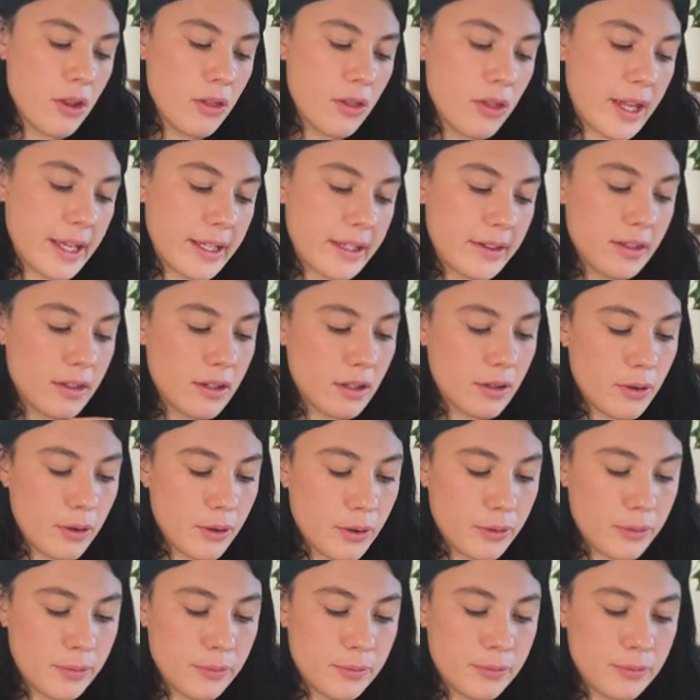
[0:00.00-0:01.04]
like
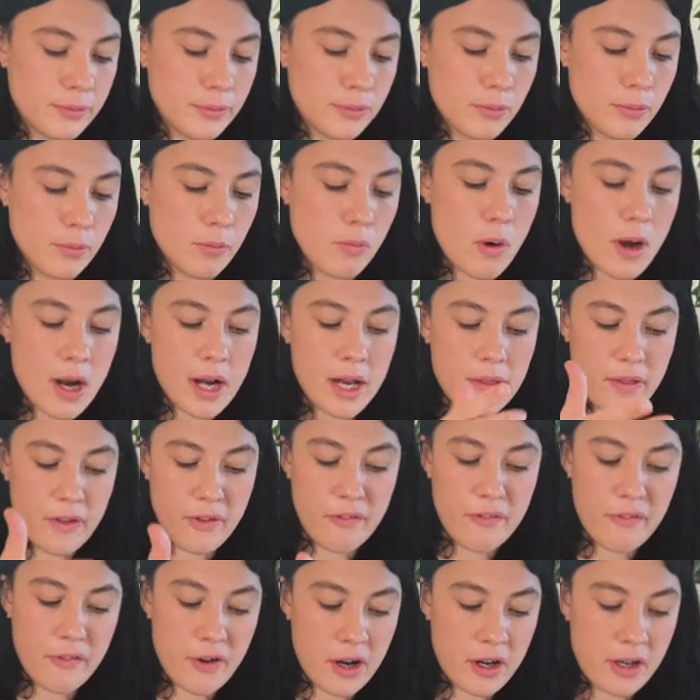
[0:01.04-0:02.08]
the one at the
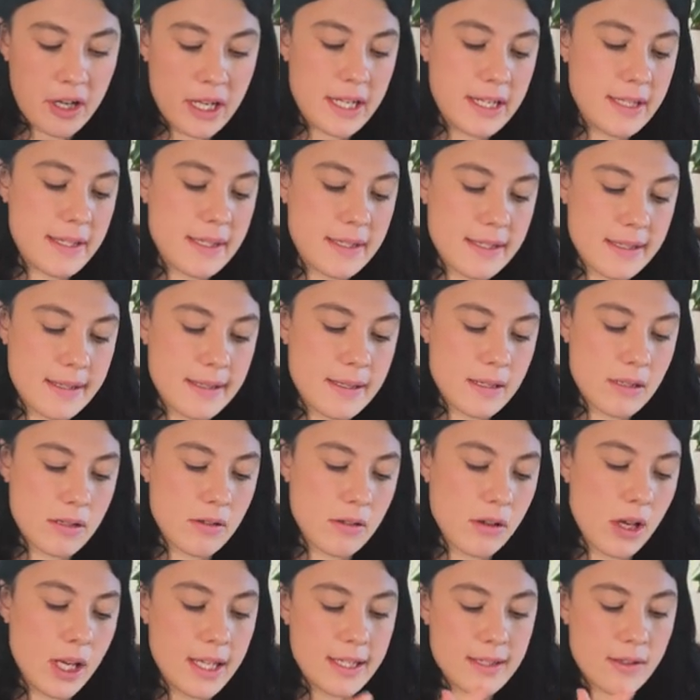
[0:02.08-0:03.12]
front is
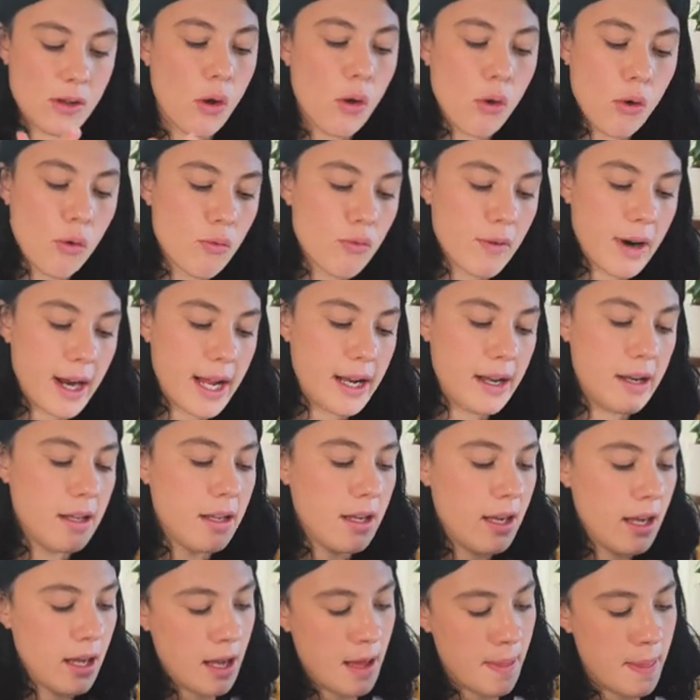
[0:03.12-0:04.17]
all red,
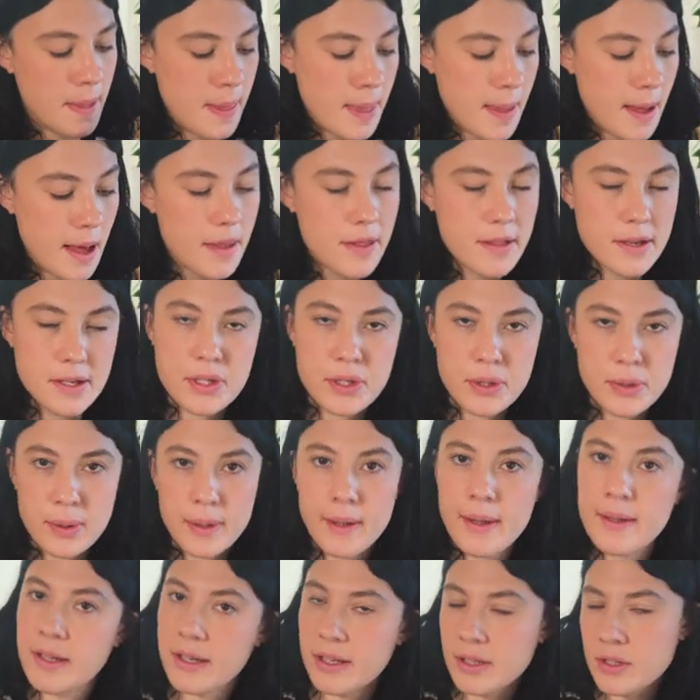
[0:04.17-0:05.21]
and then the other two are
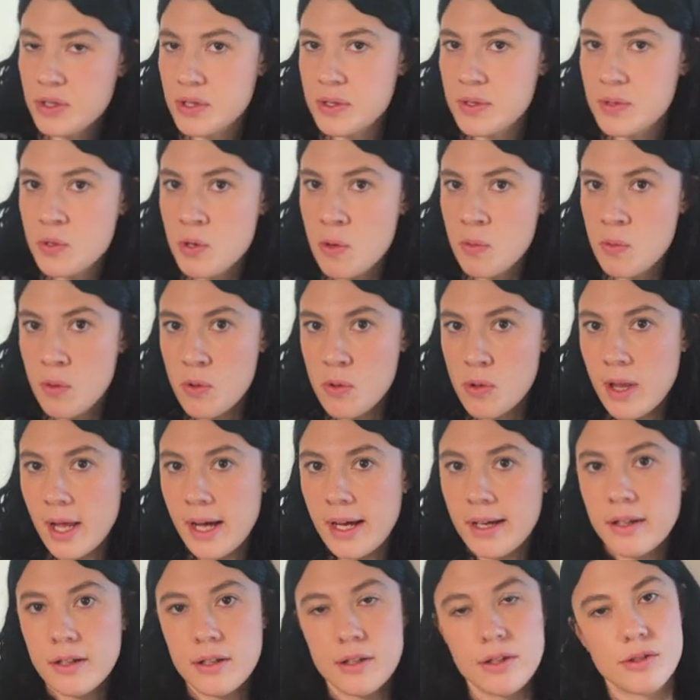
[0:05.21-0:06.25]
like just normal
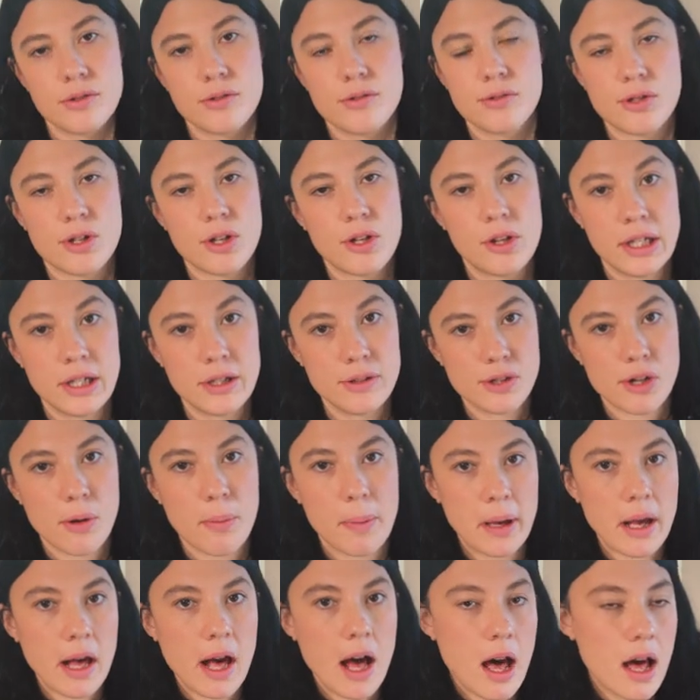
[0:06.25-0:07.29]
like trolley
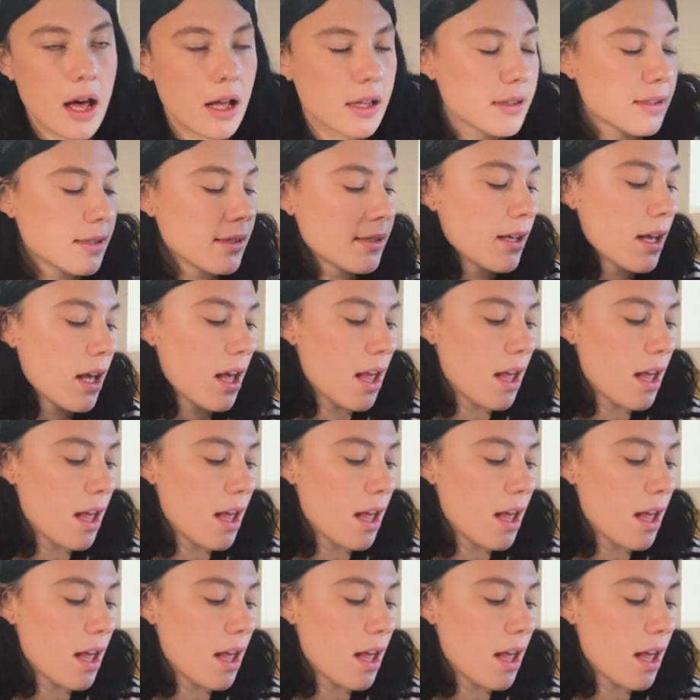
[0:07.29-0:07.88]
shopping carts.